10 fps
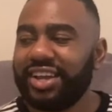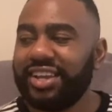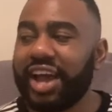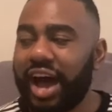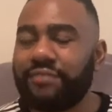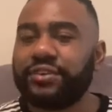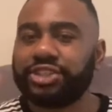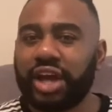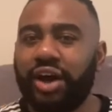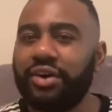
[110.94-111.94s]
Nah, for
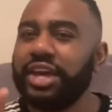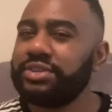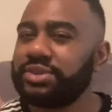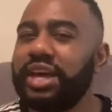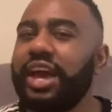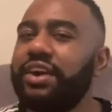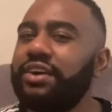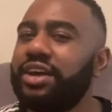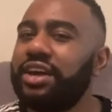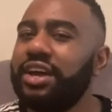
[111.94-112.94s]
sure. It was,
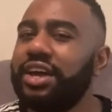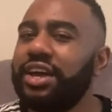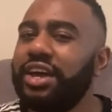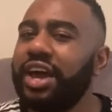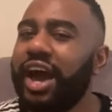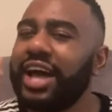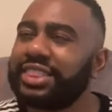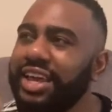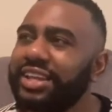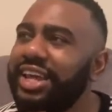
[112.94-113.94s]
I
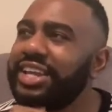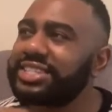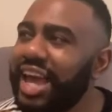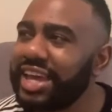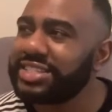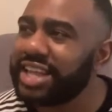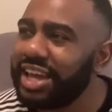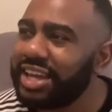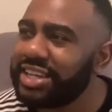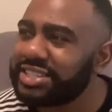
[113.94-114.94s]
think, did it say
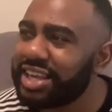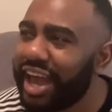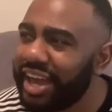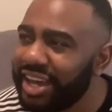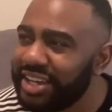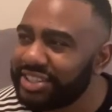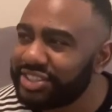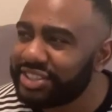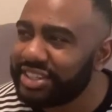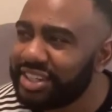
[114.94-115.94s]
his
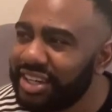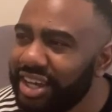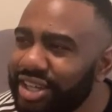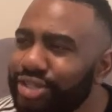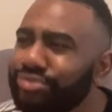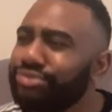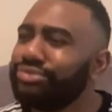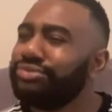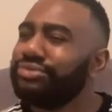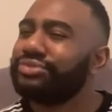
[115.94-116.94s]
age?
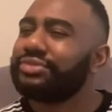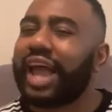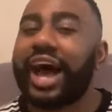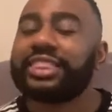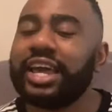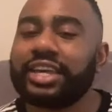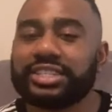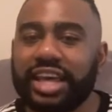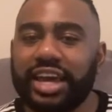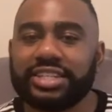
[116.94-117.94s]
I think it
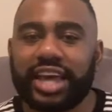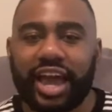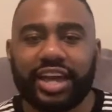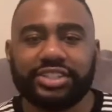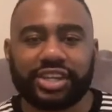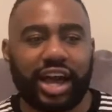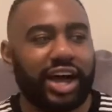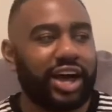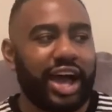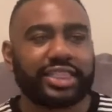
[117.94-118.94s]
said his age,
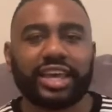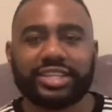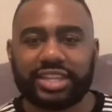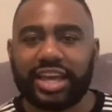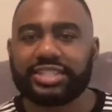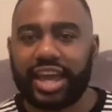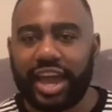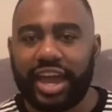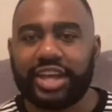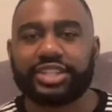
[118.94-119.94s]
y'all. I think it said his
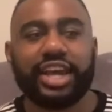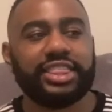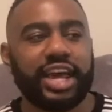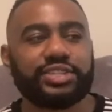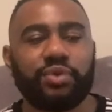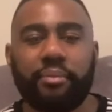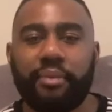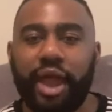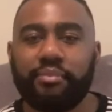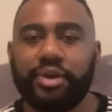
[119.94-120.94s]
age, and that's what
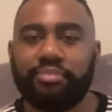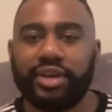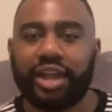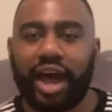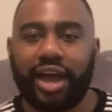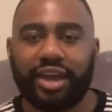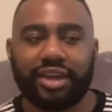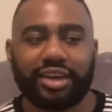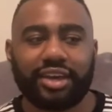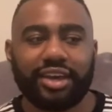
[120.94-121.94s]
made me be
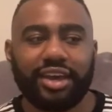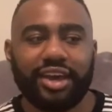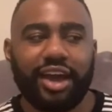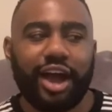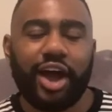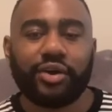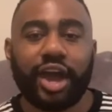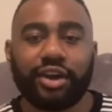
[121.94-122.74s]
like, okay,